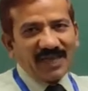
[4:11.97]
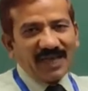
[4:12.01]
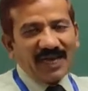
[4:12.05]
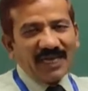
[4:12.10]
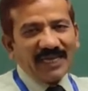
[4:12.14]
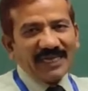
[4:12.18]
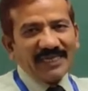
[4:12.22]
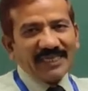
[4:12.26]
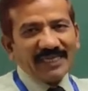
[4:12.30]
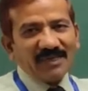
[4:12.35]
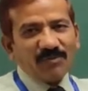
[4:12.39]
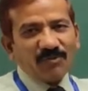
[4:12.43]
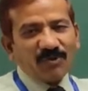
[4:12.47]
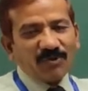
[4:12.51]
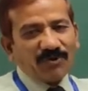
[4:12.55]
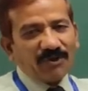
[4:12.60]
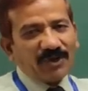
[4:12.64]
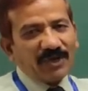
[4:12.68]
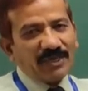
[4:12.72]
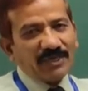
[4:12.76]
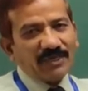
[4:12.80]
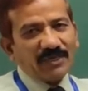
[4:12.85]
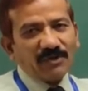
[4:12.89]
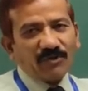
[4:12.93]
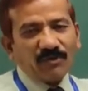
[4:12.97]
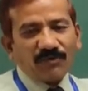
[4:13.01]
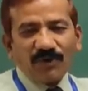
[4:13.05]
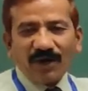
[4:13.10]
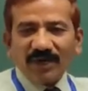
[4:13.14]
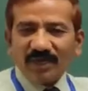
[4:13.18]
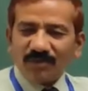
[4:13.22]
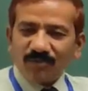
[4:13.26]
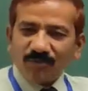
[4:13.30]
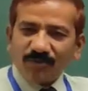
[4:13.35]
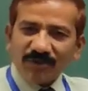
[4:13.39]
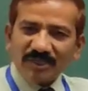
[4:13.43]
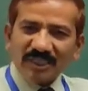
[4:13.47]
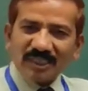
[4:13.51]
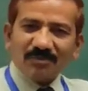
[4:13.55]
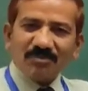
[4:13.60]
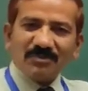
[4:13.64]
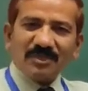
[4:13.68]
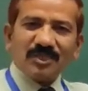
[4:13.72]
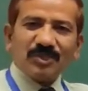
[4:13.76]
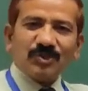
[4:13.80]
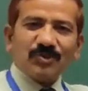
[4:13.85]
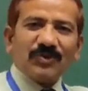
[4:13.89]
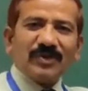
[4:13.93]
And what most
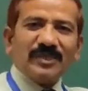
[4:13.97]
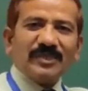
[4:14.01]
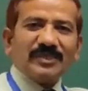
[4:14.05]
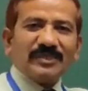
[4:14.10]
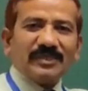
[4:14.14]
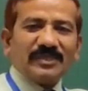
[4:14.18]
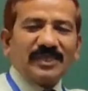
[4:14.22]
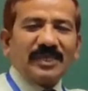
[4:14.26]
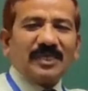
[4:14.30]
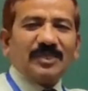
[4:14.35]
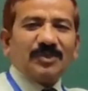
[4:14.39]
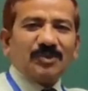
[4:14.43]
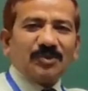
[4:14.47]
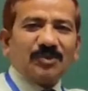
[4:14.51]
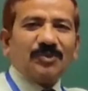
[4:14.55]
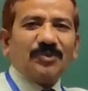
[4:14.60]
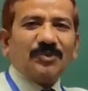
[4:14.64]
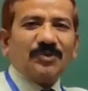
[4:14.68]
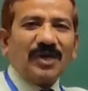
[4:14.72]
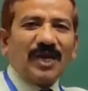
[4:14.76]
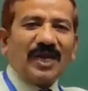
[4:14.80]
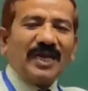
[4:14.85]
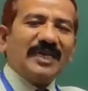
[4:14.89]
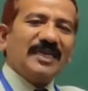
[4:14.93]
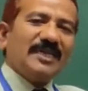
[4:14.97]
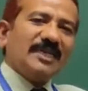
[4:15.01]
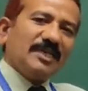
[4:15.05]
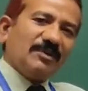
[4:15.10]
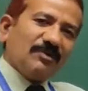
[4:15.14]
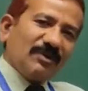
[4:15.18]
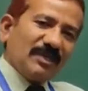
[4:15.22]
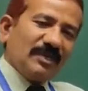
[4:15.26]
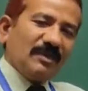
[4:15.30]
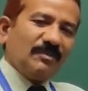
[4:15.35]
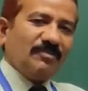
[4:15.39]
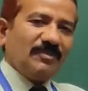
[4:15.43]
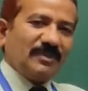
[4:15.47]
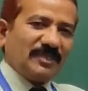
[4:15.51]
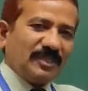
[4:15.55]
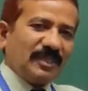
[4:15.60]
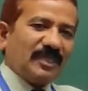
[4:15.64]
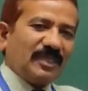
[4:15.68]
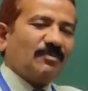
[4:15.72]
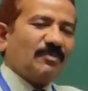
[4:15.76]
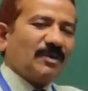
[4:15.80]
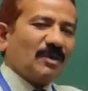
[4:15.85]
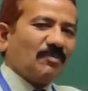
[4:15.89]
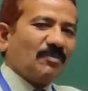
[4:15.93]
of the students they do, and even
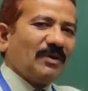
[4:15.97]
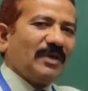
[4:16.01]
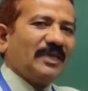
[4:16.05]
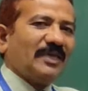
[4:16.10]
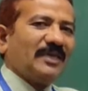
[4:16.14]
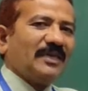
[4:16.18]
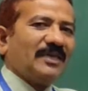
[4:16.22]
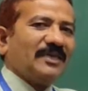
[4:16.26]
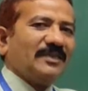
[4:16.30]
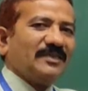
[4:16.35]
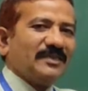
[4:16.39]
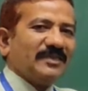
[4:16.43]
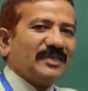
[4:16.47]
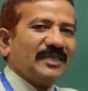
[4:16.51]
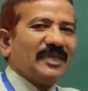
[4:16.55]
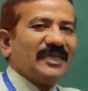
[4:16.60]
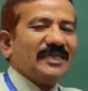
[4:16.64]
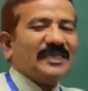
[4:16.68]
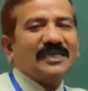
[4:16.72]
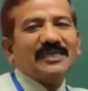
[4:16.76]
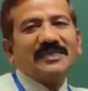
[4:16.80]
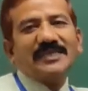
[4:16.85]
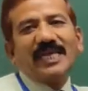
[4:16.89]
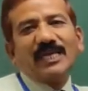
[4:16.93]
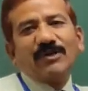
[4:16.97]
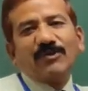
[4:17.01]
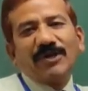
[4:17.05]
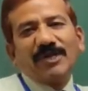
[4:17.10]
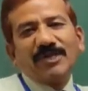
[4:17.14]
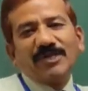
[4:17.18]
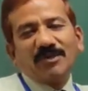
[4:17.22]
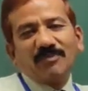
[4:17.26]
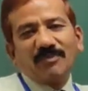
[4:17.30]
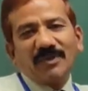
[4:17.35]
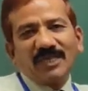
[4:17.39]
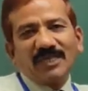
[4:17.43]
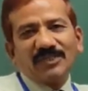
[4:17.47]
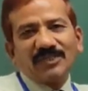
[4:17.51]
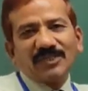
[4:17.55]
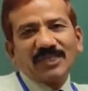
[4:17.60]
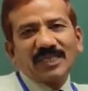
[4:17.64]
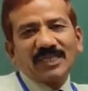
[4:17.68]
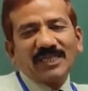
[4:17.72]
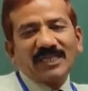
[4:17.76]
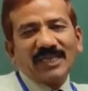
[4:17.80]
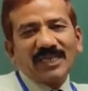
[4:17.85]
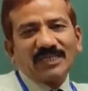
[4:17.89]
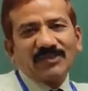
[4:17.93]
general public, is that they are going to
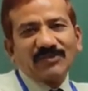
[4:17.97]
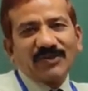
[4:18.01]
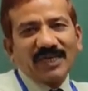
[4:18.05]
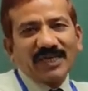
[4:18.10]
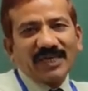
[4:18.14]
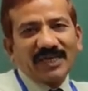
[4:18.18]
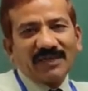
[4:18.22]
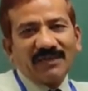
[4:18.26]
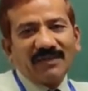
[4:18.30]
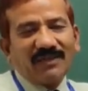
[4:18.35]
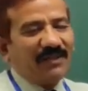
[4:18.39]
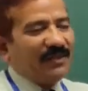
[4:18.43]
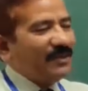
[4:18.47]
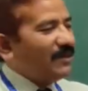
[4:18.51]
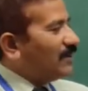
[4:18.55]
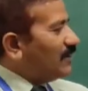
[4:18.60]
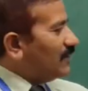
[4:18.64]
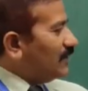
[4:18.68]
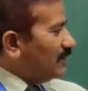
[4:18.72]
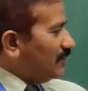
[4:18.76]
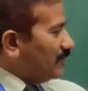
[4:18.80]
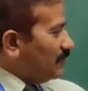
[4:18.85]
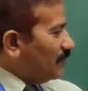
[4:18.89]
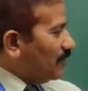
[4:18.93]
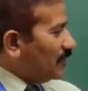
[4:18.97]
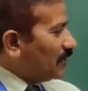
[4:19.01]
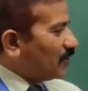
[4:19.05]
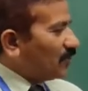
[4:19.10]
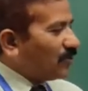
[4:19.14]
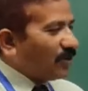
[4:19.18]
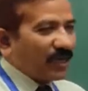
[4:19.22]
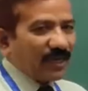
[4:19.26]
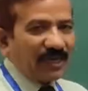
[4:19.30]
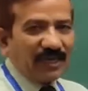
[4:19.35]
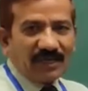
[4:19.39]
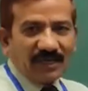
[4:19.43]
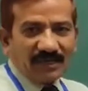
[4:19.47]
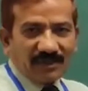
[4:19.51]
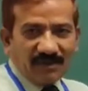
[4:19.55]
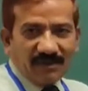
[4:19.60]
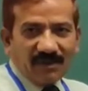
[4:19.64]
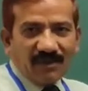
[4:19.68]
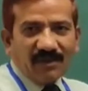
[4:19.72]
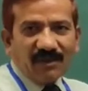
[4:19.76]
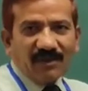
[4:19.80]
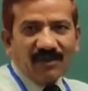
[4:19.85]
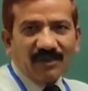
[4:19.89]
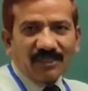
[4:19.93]
mention what you call
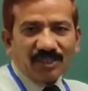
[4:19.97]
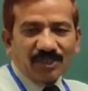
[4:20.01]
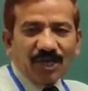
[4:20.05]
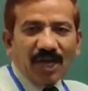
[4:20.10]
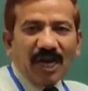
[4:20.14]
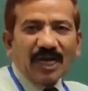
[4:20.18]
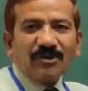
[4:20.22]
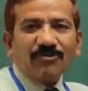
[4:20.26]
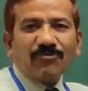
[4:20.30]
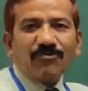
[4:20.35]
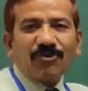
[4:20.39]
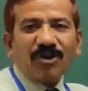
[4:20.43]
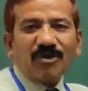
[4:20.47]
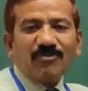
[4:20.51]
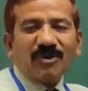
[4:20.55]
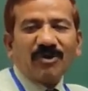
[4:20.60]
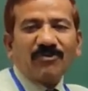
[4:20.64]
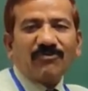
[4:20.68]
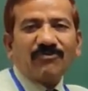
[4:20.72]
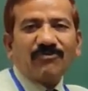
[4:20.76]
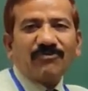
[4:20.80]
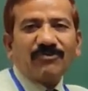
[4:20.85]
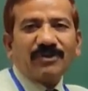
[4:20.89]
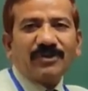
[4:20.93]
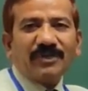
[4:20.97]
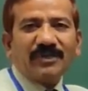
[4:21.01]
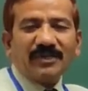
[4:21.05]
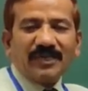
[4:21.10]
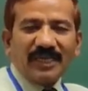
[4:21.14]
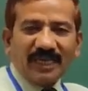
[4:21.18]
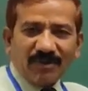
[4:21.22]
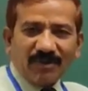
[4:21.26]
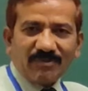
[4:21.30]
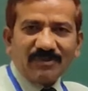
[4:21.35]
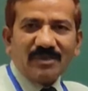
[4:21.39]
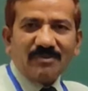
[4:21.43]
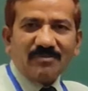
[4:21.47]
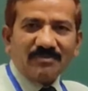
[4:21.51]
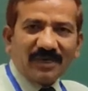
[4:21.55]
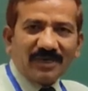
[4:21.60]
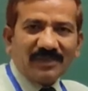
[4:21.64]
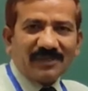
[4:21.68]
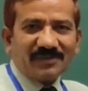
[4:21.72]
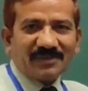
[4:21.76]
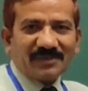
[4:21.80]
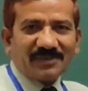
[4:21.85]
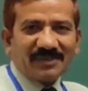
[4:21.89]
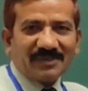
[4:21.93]
a short form of name of the
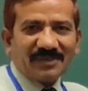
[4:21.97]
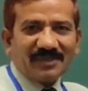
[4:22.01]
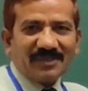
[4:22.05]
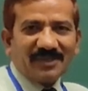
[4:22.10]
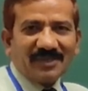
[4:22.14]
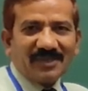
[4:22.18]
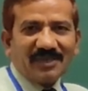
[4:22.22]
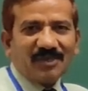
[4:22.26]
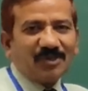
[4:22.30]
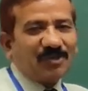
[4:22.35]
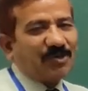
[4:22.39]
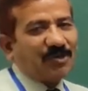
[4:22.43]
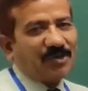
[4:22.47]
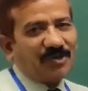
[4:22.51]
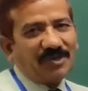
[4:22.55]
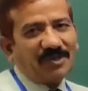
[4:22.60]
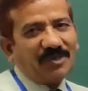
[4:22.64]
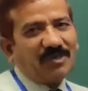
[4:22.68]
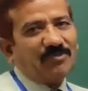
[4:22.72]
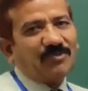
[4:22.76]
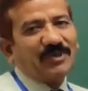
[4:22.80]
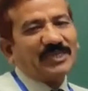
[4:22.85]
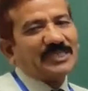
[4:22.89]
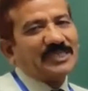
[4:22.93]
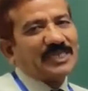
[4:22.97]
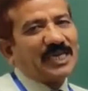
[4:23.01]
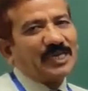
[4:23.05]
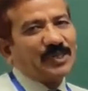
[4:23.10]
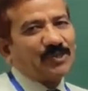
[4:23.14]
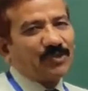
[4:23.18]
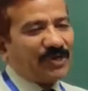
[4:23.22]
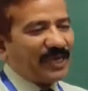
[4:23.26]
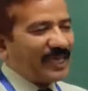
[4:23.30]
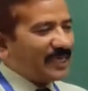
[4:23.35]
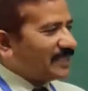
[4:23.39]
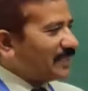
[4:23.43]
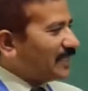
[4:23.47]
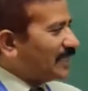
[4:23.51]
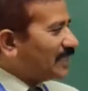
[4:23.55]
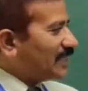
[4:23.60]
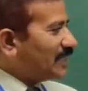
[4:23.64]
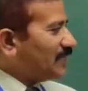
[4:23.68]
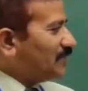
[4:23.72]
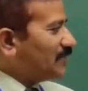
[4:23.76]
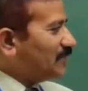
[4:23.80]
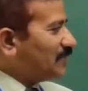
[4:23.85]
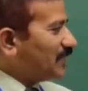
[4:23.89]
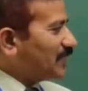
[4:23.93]
months. No, you must not do like
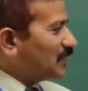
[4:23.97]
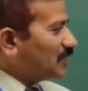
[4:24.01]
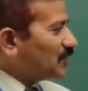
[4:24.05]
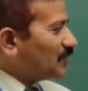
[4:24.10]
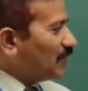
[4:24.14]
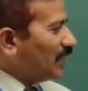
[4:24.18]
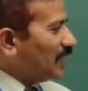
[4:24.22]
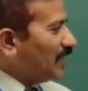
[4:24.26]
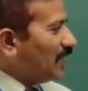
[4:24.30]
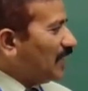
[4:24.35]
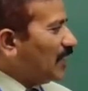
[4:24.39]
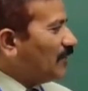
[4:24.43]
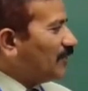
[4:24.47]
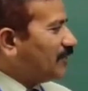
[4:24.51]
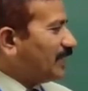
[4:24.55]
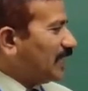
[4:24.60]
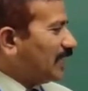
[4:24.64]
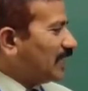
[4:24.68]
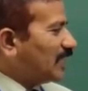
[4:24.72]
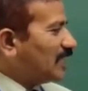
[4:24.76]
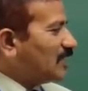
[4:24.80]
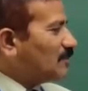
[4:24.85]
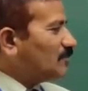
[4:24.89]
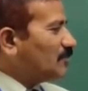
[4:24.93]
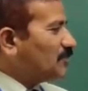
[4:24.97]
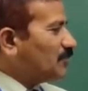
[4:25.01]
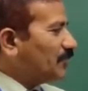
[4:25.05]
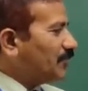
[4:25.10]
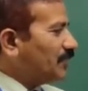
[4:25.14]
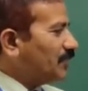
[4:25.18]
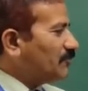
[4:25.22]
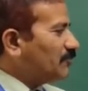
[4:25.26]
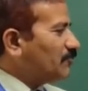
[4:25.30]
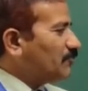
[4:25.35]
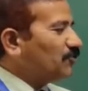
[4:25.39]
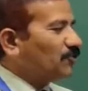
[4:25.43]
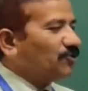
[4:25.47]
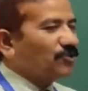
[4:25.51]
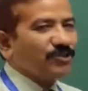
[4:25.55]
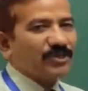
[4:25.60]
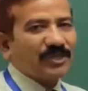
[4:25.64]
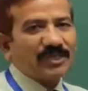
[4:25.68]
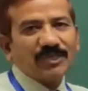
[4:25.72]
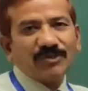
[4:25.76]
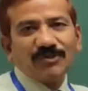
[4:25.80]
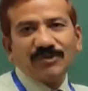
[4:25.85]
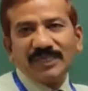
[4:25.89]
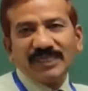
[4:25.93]
that. That is why I have taken up
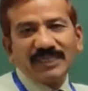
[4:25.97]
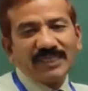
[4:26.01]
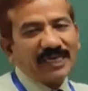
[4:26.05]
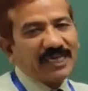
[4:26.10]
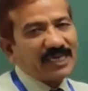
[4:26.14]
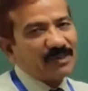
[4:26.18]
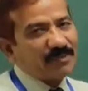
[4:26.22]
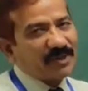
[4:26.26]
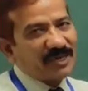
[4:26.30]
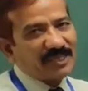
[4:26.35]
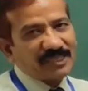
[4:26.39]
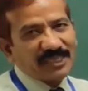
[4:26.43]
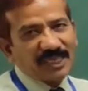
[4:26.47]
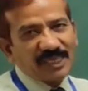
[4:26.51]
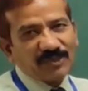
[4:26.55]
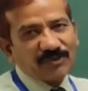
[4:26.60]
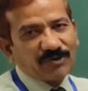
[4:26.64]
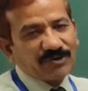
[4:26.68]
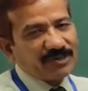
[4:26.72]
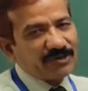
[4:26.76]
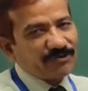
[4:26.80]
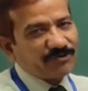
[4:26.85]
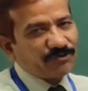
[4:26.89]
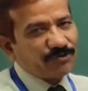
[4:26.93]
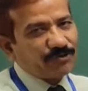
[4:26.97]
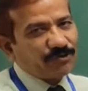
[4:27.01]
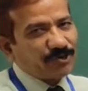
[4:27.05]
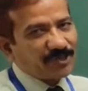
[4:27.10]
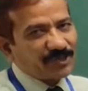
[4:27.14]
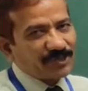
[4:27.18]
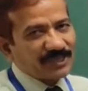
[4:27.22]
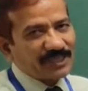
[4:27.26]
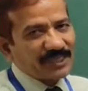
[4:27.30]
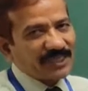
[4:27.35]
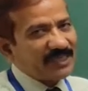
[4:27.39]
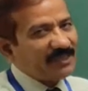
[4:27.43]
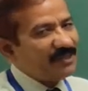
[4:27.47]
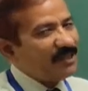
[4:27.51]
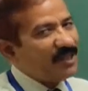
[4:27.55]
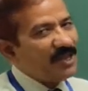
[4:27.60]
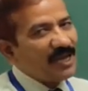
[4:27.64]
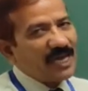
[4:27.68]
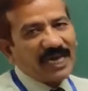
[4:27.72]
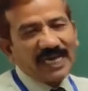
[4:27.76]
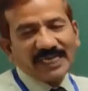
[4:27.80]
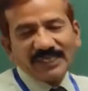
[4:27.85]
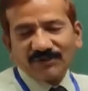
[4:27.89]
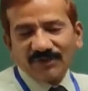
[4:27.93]
24. You need not mention 24th
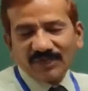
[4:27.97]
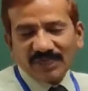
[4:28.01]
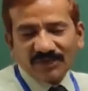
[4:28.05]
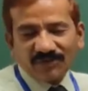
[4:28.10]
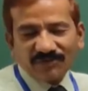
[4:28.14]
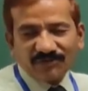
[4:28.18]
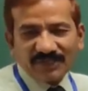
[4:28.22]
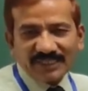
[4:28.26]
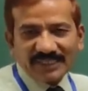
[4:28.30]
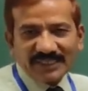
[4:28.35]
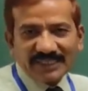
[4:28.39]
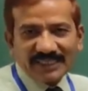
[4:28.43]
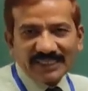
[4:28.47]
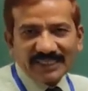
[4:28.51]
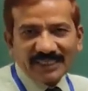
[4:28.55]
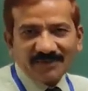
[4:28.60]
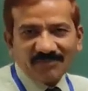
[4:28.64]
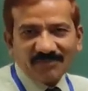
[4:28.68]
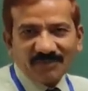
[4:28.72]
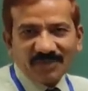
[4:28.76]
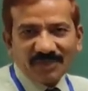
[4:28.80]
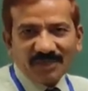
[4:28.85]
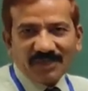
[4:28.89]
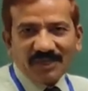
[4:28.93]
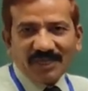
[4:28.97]
or 21st.